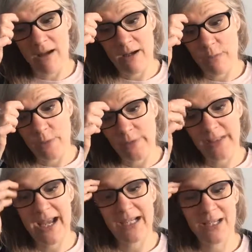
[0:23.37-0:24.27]
I will
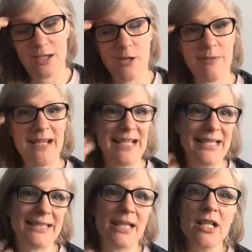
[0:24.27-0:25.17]
tag you in
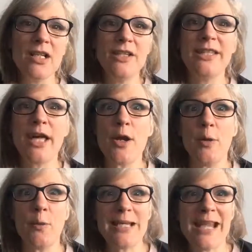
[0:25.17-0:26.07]
it.
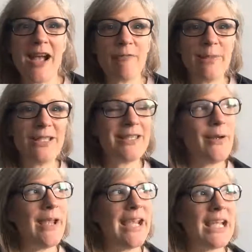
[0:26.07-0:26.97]
So we have been
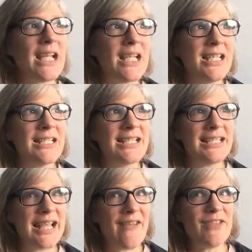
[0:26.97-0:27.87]
doing
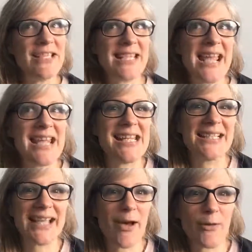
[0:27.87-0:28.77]
7
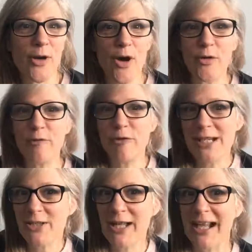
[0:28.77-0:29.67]
days alcohol
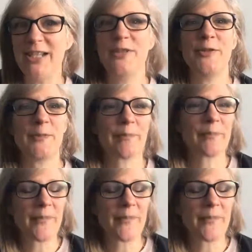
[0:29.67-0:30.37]
free challenge.